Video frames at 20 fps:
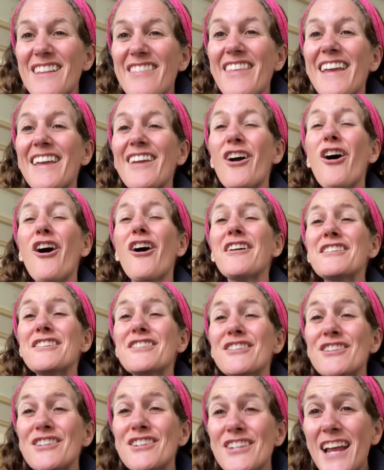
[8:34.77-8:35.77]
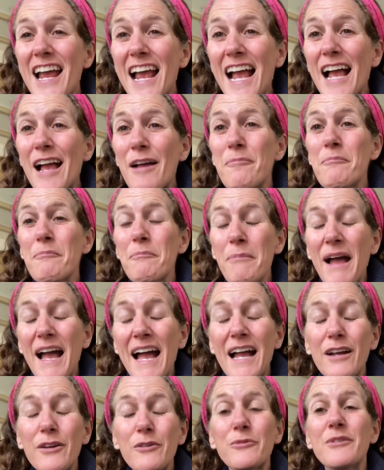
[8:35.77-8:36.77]
They are
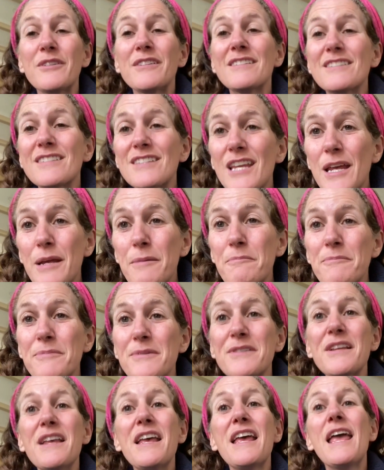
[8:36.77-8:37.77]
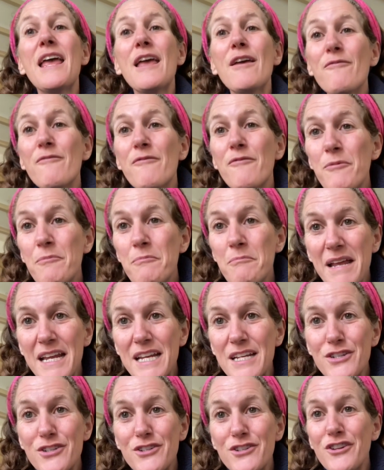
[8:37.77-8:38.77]
jam-packed with tips,
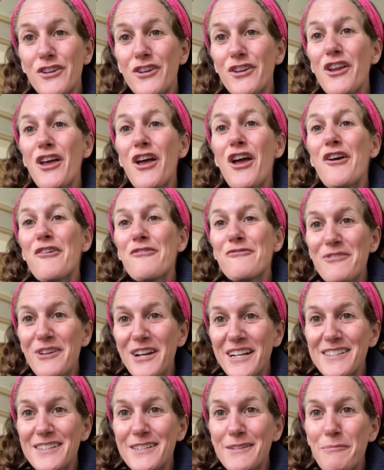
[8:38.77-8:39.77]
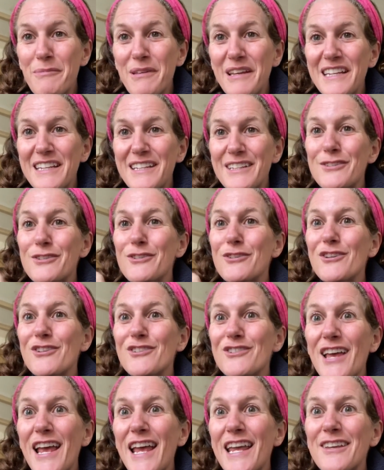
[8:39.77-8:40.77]
information, recipes to
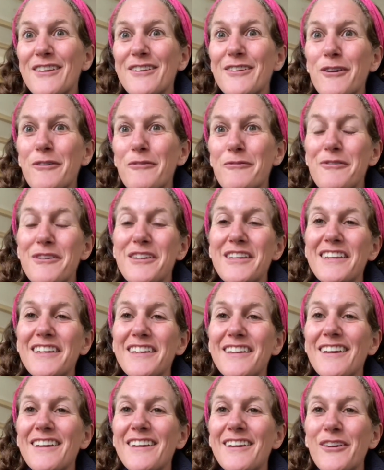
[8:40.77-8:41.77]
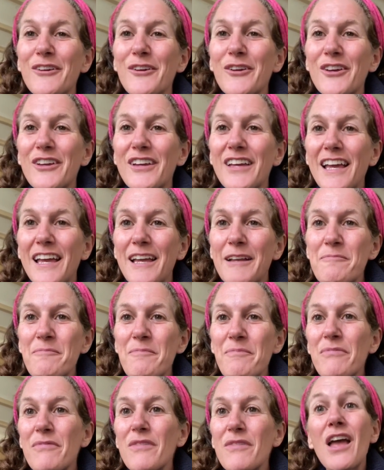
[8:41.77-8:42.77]
take your vegan cooking
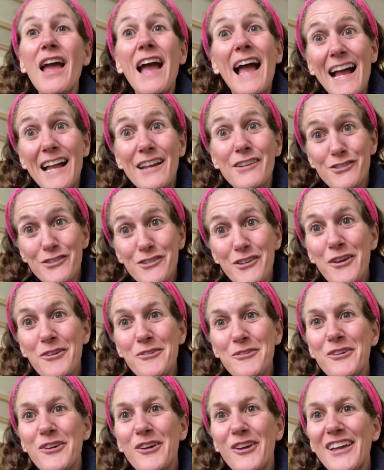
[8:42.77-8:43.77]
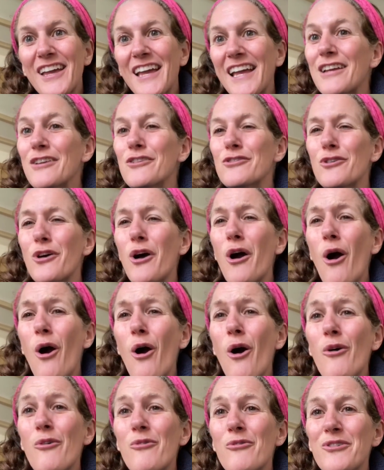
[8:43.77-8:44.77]
and no cooking to a
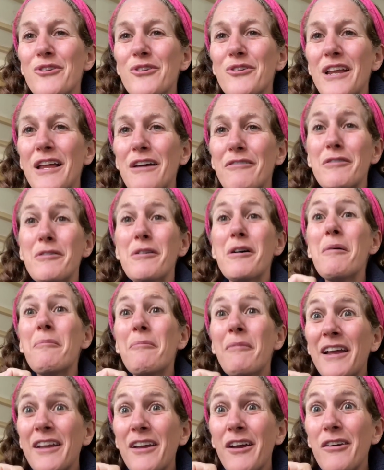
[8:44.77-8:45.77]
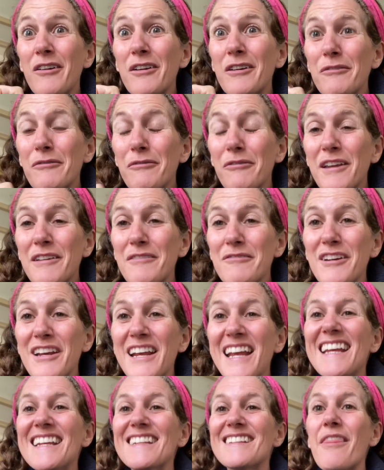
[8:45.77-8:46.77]
whole new level. My current favourite
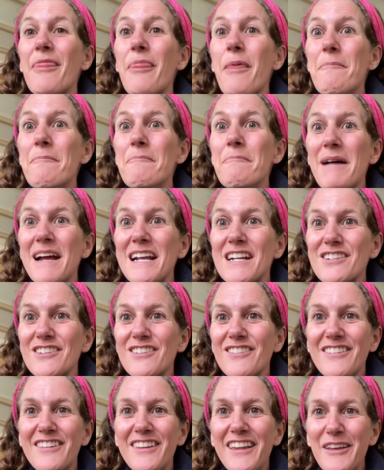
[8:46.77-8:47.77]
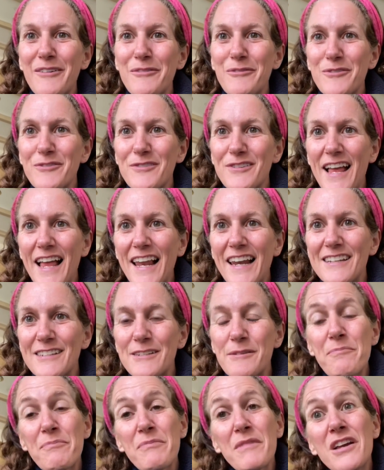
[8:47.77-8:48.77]
is The Magical Life of Salad.
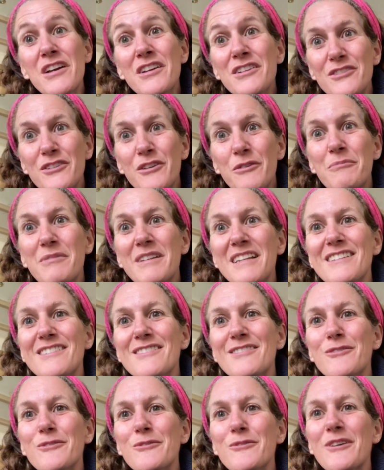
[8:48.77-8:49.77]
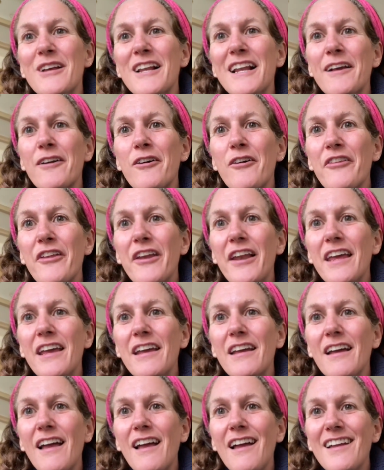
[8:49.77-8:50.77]
So please do click on the
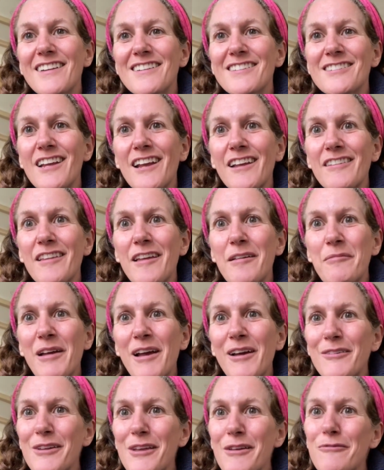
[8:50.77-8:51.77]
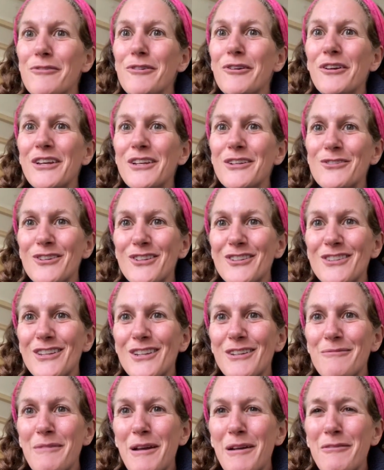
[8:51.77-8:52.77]
link and check them out if you're interested
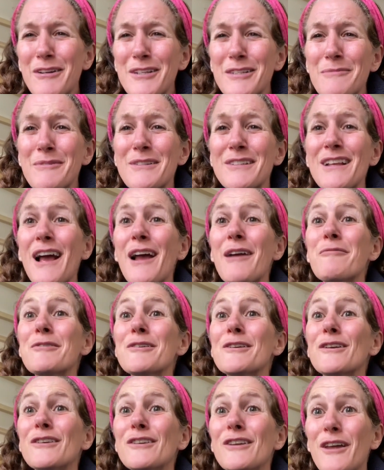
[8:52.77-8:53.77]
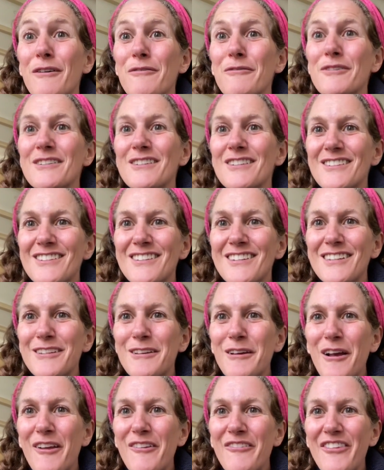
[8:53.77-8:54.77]
in my recipes. I would love to see you
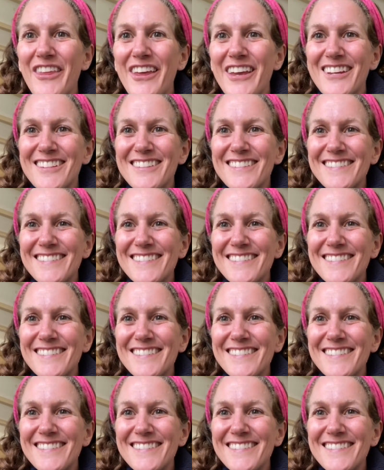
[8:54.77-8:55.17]
over there.